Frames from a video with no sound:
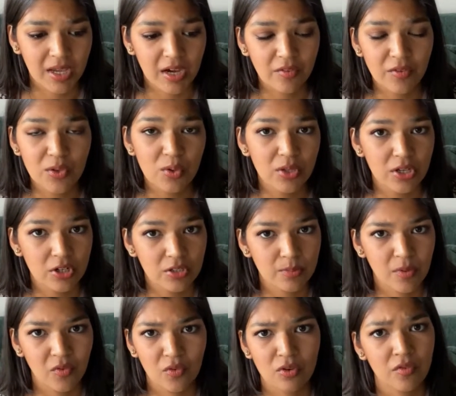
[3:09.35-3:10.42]
A few years
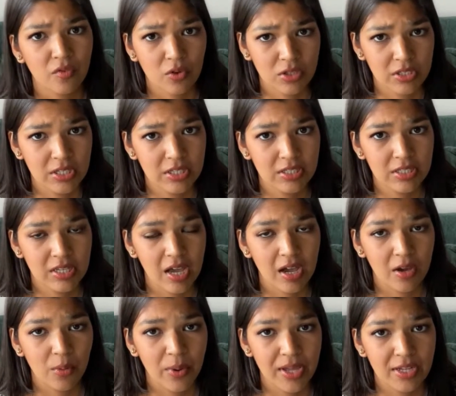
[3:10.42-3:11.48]
before forcing
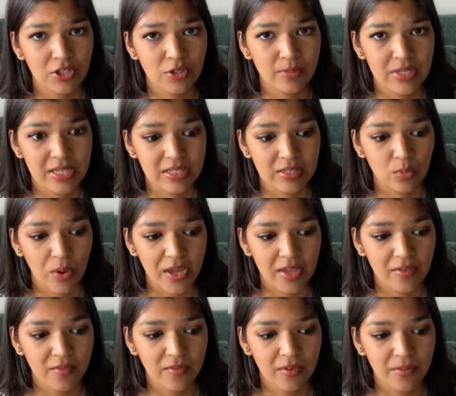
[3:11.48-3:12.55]
Sacagawea to be his
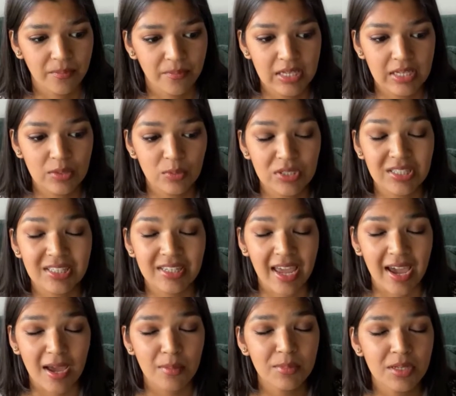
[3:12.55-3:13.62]
wife, he was
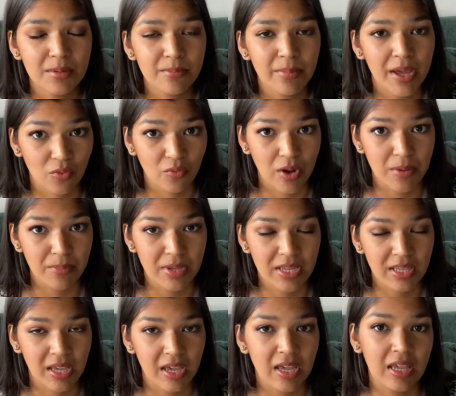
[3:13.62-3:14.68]
stabbed for
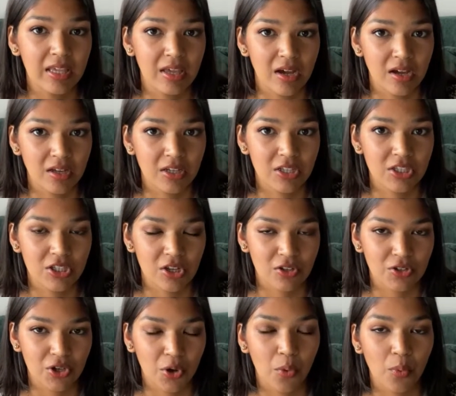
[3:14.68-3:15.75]
raping a young
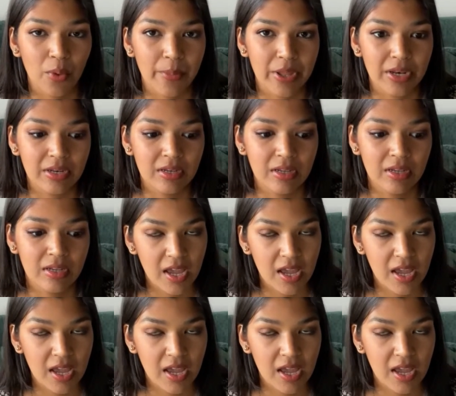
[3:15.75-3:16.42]
Saltail woman.